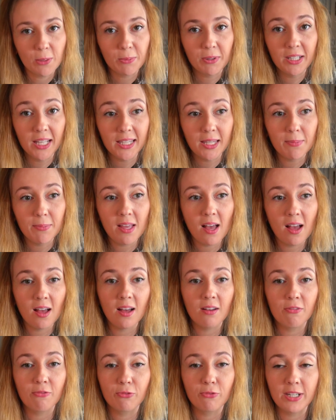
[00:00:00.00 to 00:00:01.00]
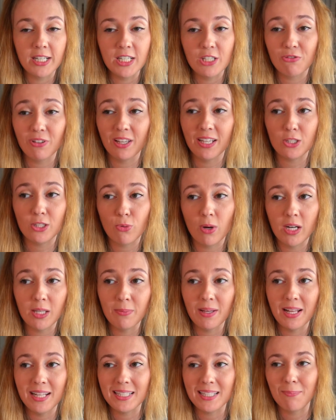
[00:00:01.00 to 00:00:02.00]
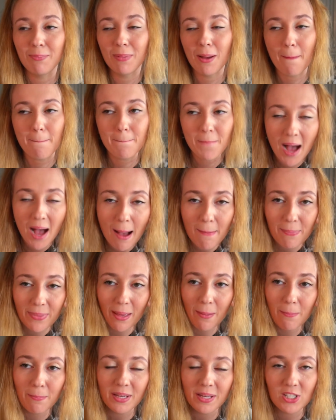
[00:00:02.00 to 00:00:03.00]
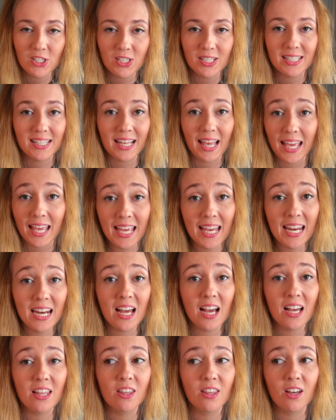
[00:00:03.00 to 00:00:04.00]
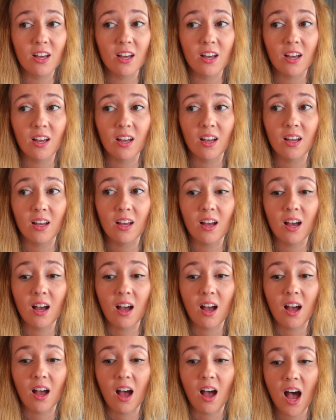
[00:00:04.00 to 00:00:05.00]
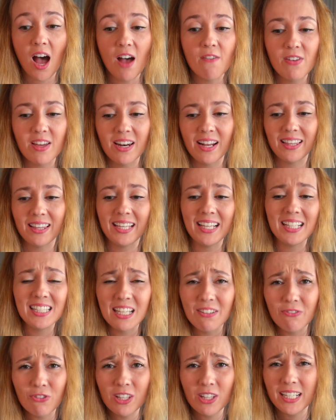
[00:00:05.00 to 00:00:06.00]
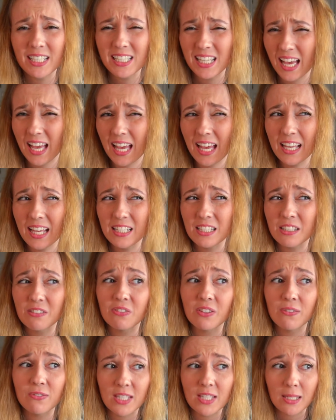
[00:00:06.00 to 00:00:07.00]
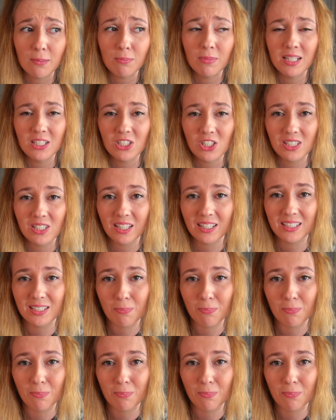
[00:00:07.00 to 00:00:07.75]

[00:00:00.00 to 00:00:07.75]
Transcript: I'm gonna let them in the fridge for like 20 minutes. I'm gonna pop them bitches in the oven. I think it said for like 10 to 15 minutes, just like